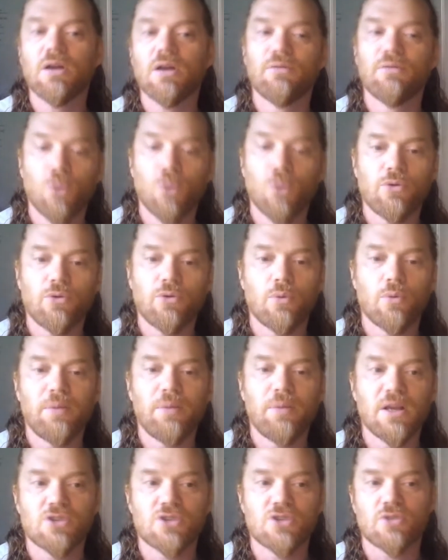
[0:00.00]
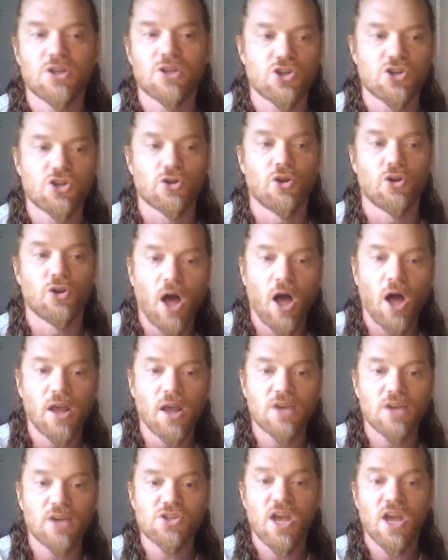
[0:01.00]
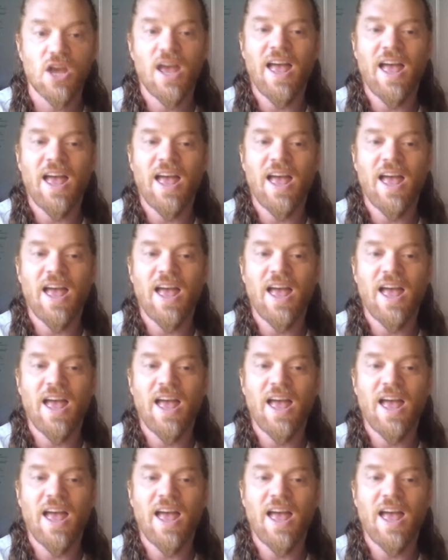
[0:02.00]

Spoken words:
of North European traditional knowledge